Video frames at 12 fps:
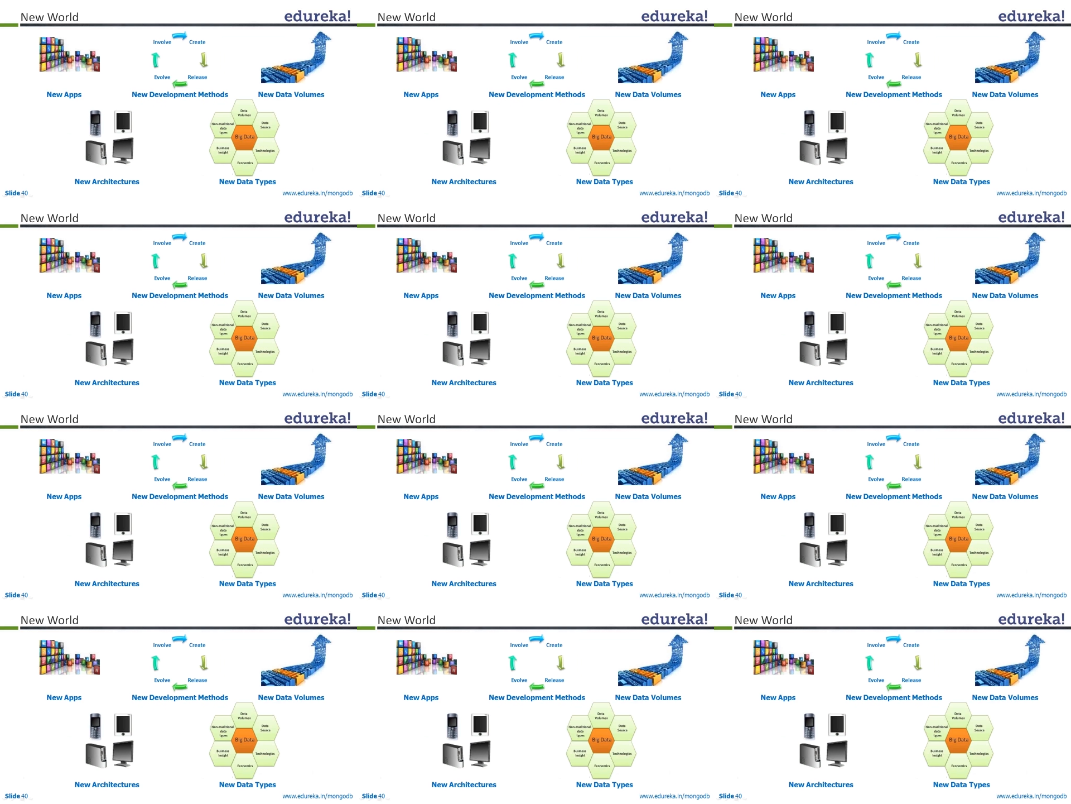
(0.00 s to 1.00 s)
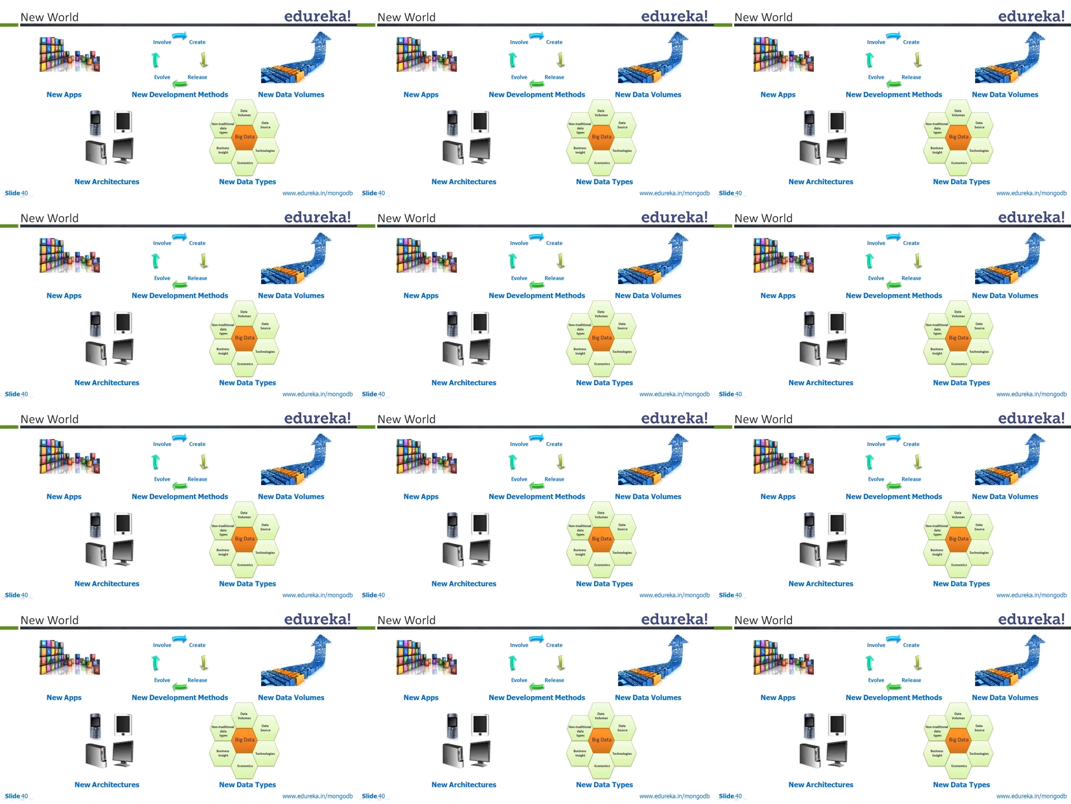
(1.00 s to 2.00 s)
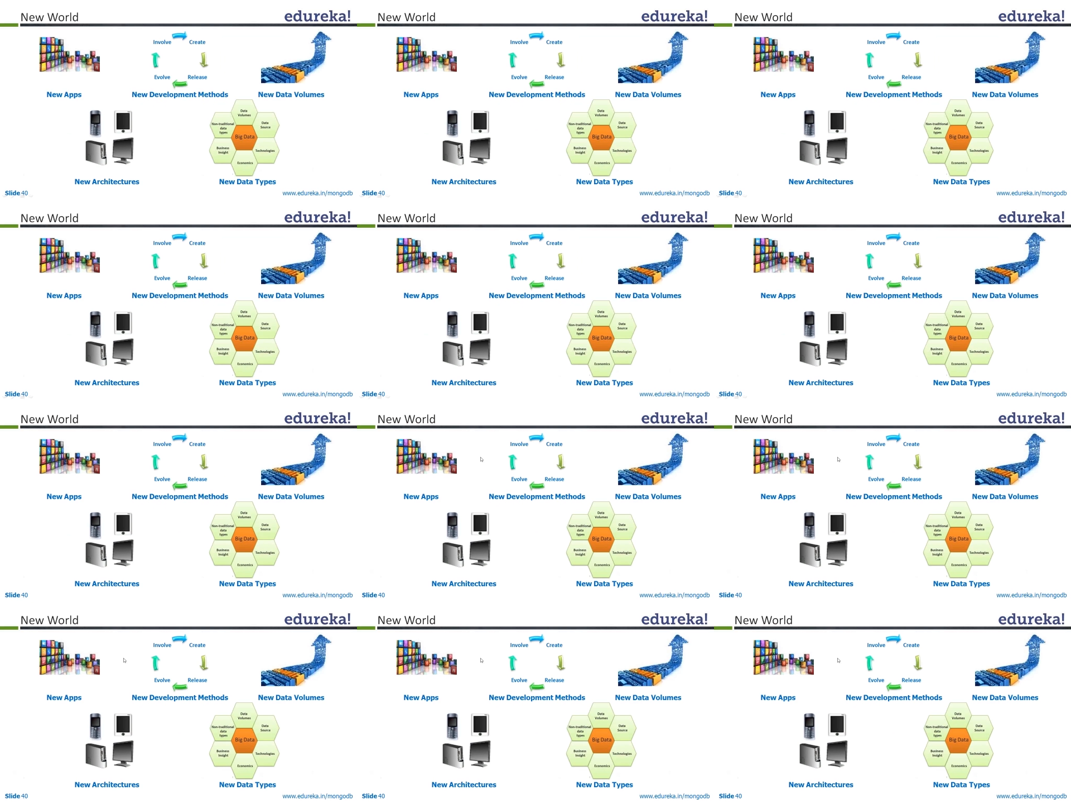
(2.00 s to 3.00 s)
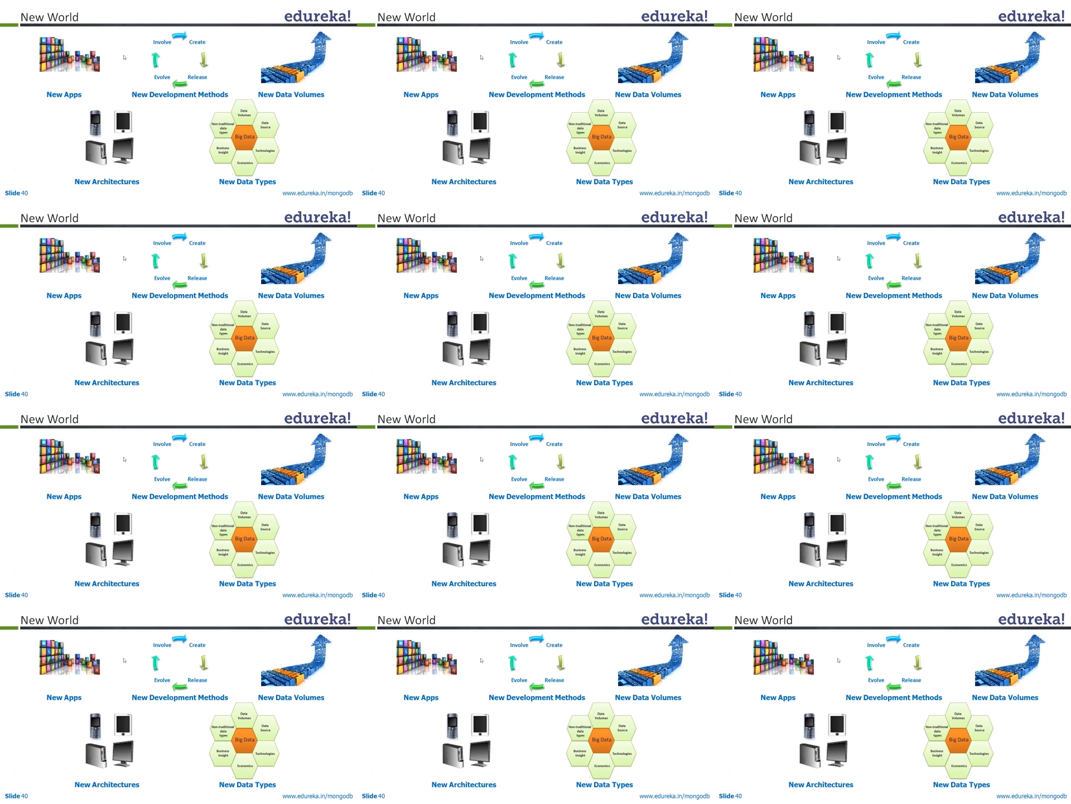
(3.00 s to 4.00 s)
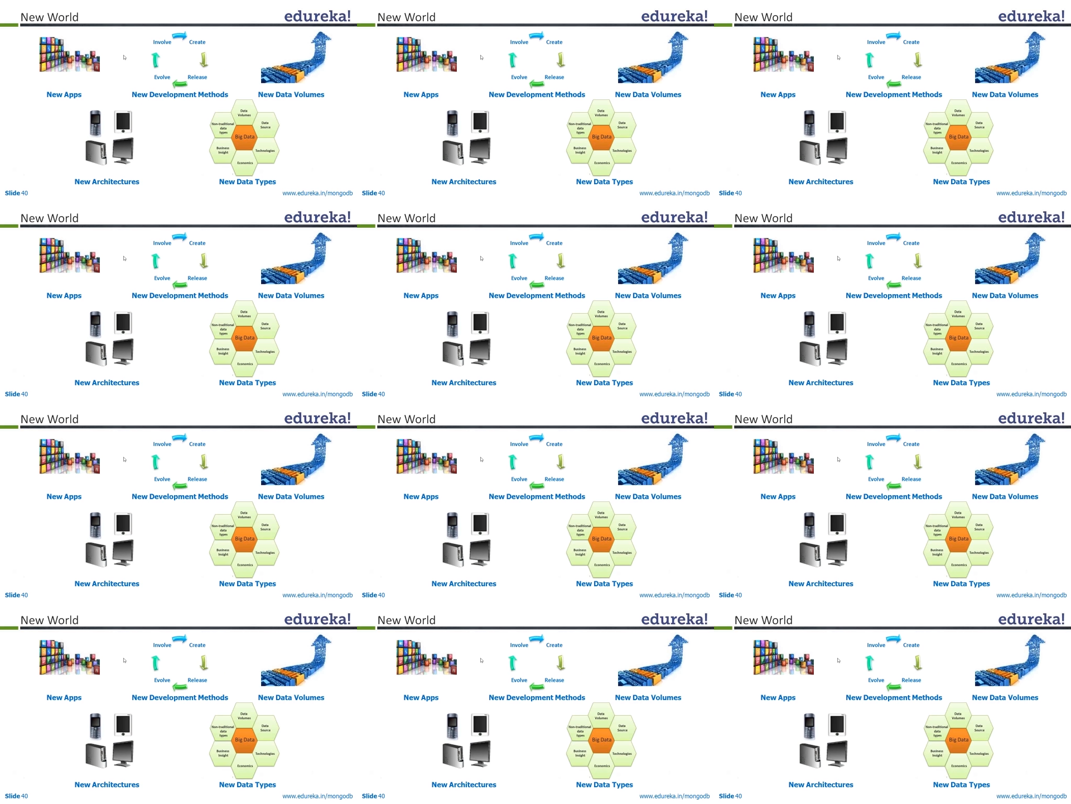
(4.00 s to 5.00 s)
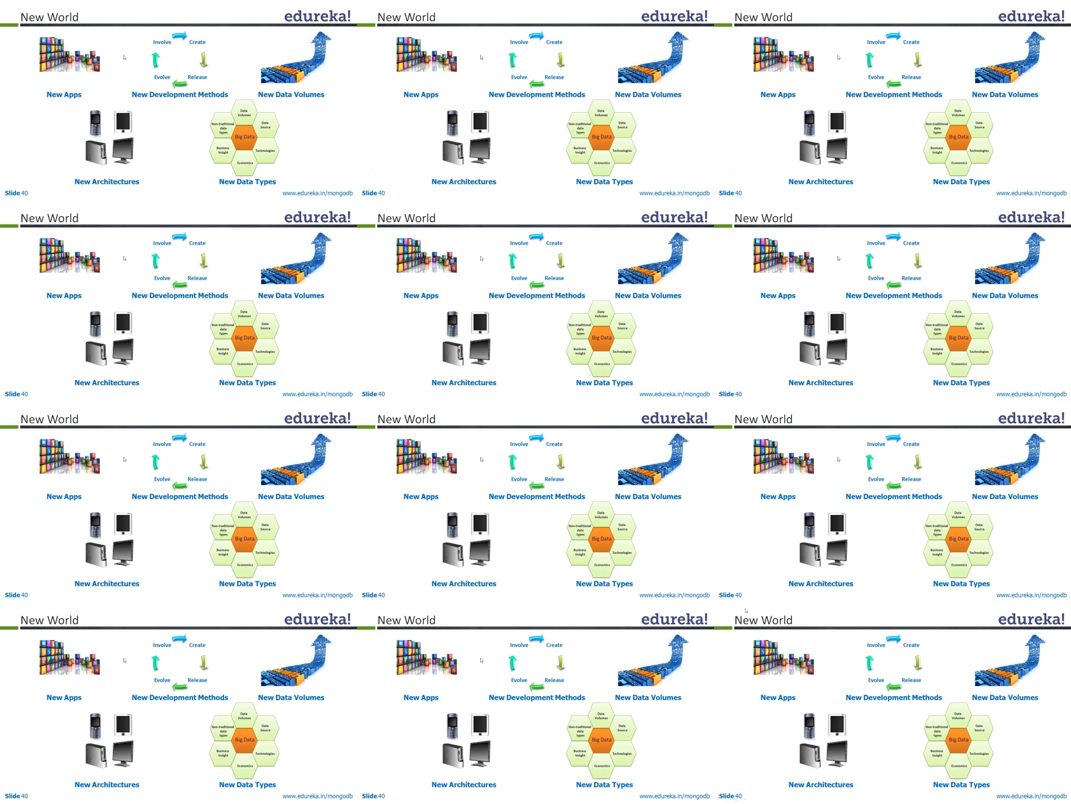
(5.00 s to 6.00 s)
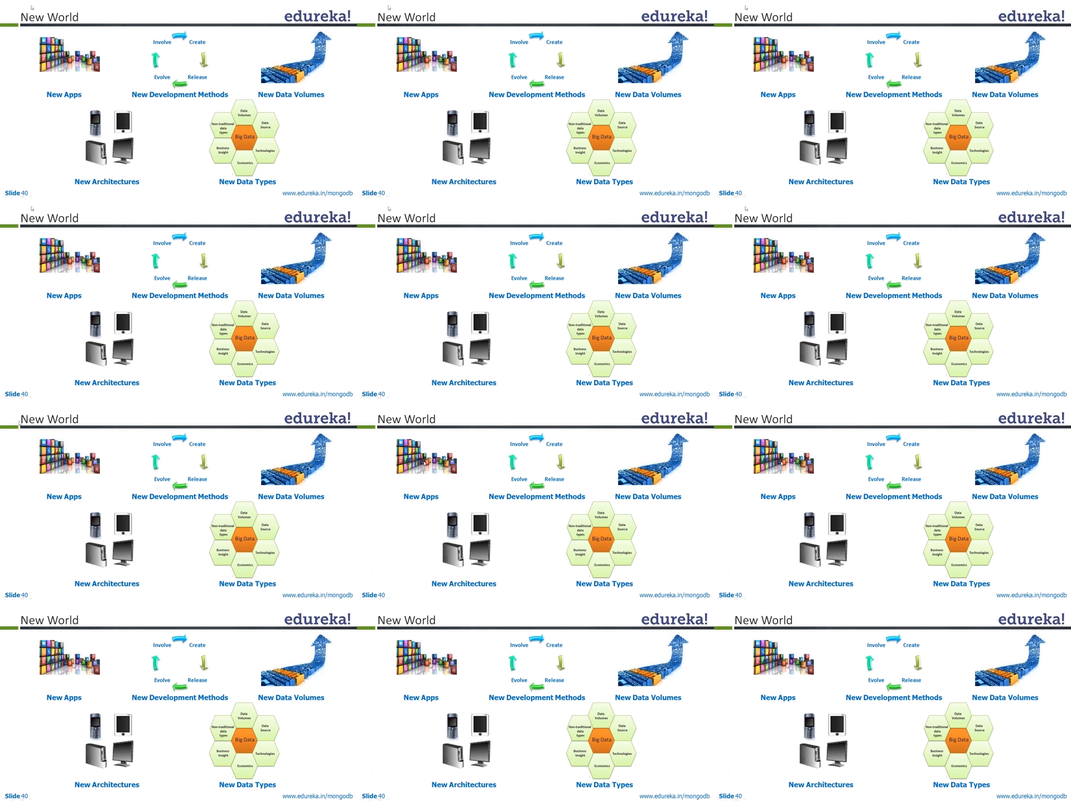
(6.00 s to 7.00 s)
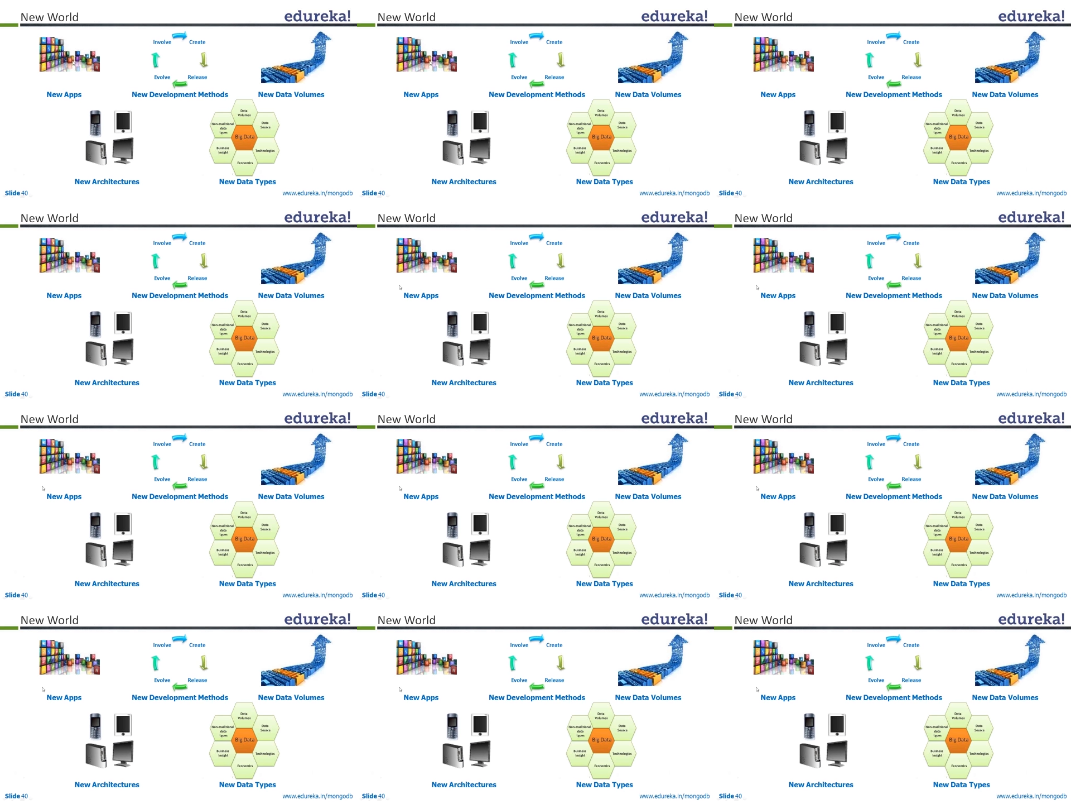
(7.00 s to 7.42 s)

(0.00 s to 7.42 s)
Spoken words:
Nobody's mouth can be seen.